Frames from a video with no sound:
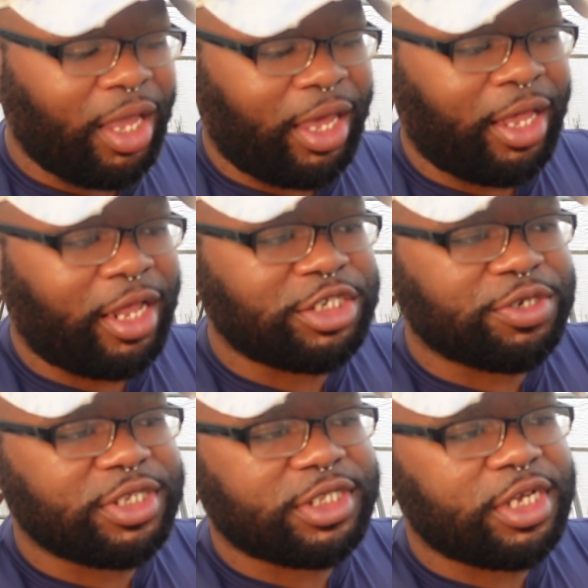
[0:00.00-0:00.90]
And as you
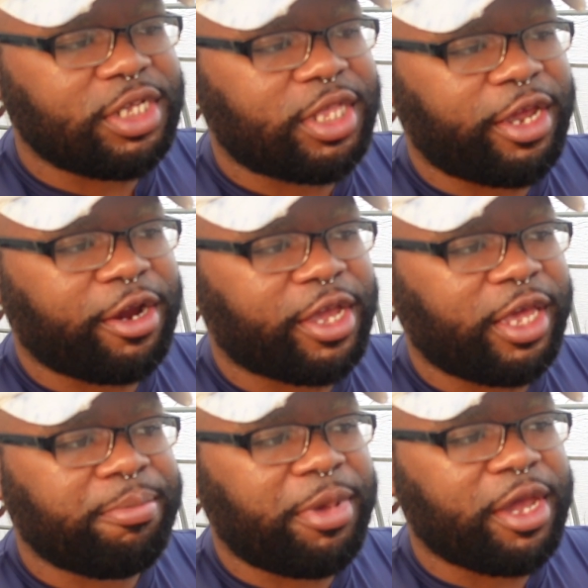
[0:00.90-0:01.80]
can see, they are
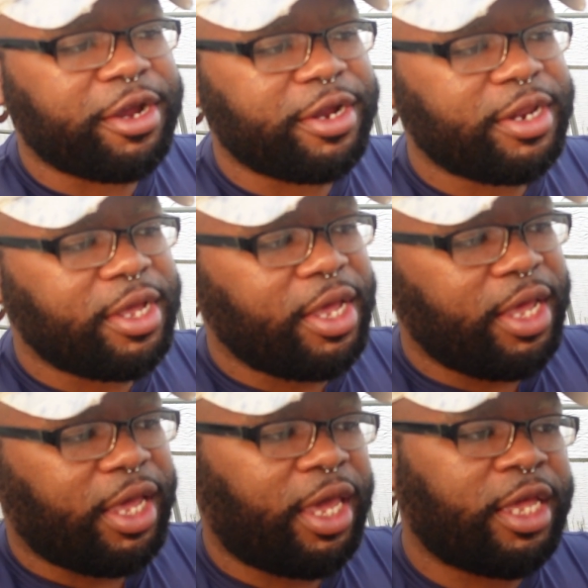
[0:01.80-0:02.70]
getting bigger,
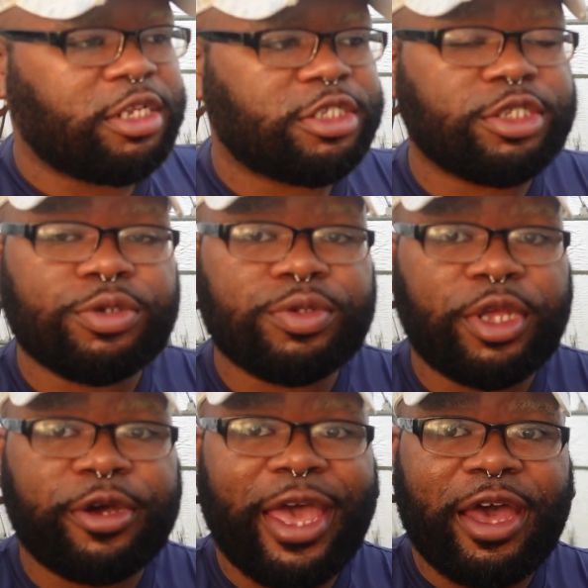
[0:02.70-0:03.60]
and soon
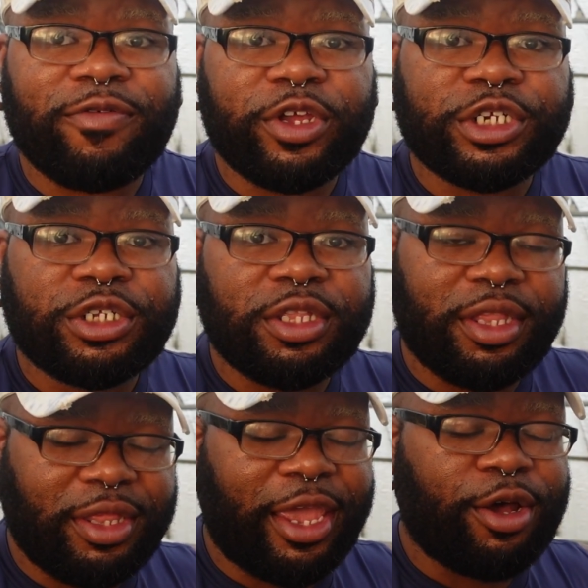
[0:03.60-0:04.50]
they'll have their
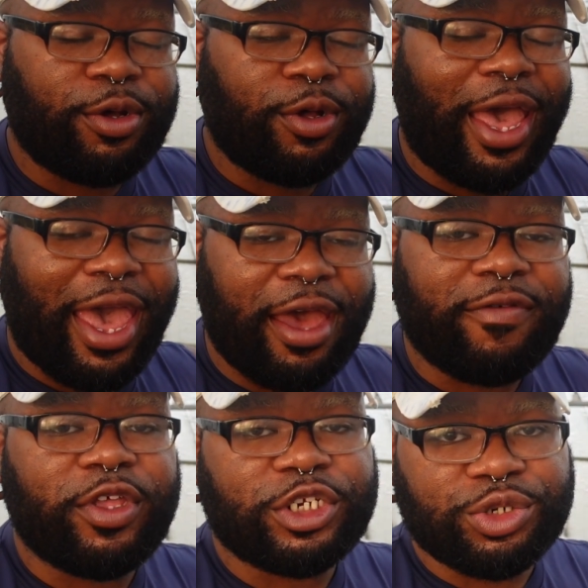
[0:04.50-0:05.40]

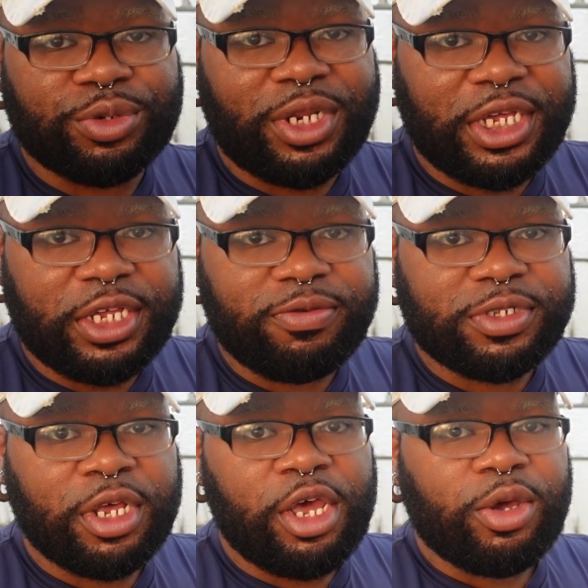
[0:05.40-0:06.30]
true
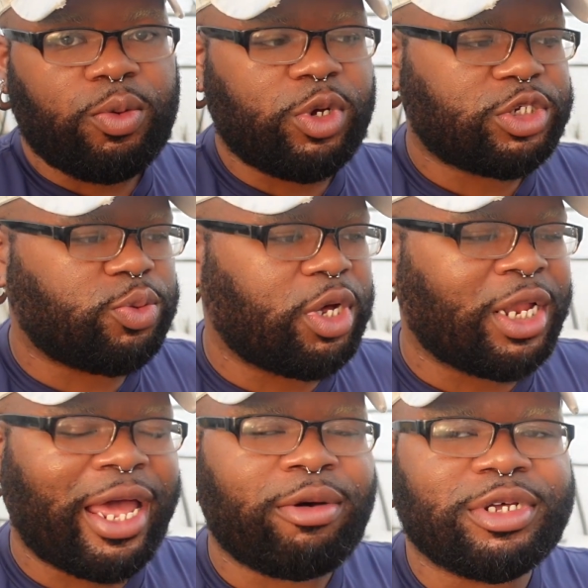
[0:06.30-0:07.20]
leaves, which will
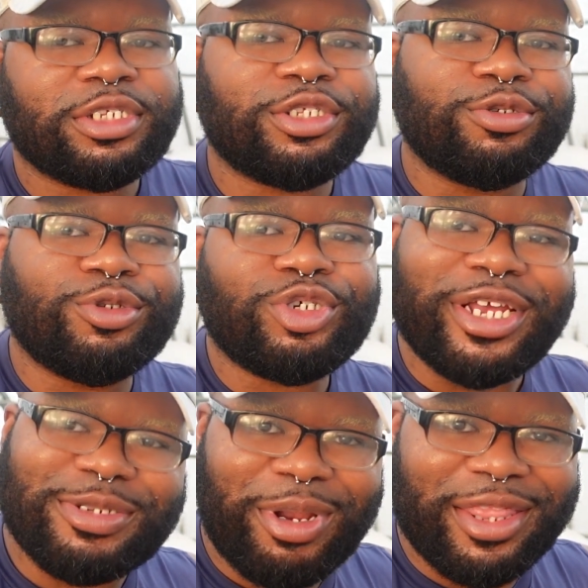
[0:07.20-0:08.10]
allow us to
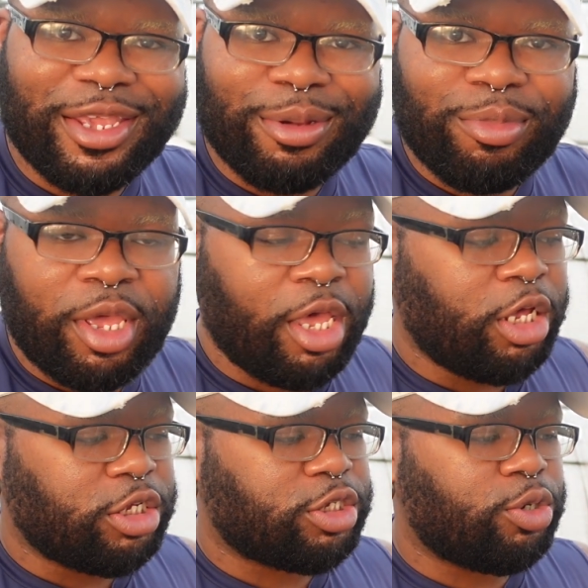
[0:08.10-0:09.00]
transplant them.
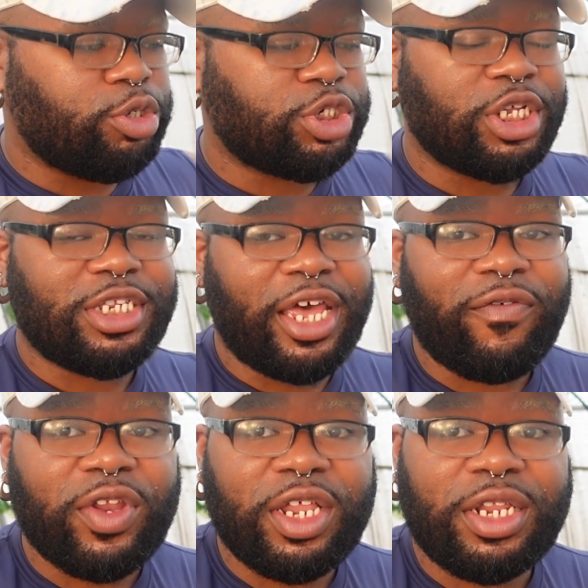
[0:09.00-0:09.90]
So you should
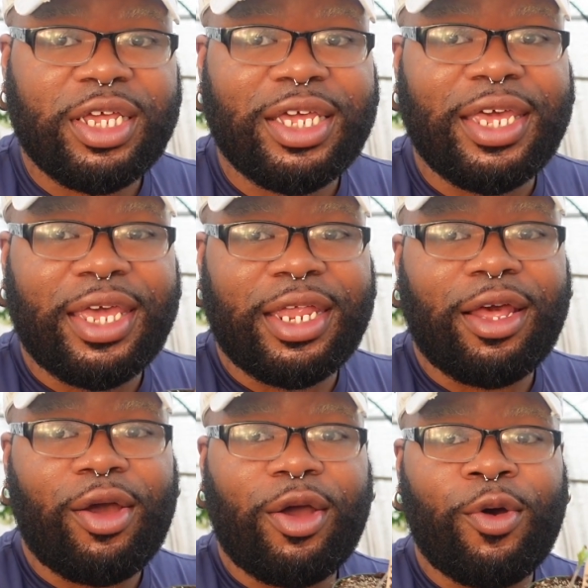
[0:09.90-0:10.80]
definitely get
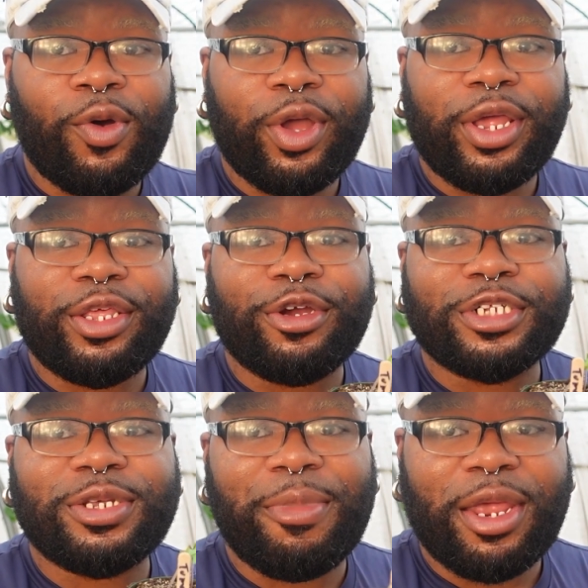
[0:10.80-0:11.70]
on your
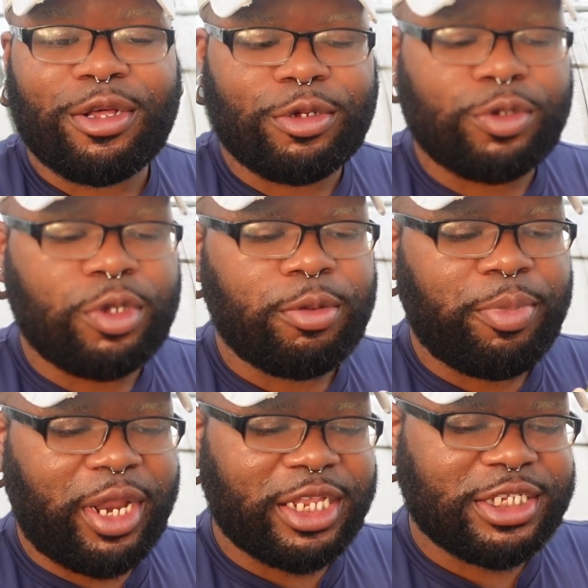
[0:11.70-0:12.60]
tomato
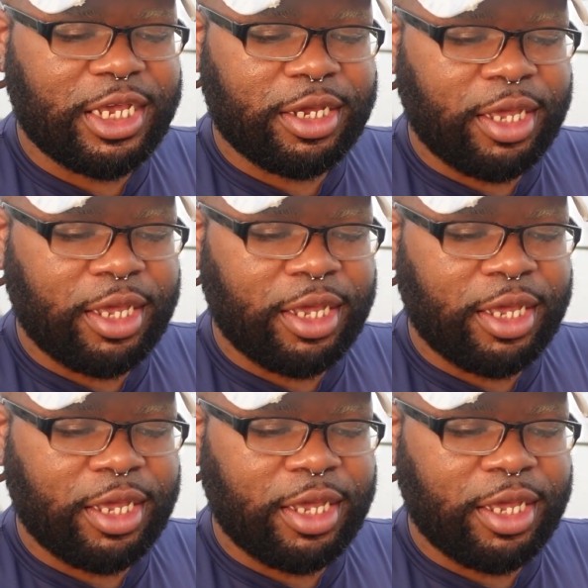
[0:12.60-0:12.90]
planting.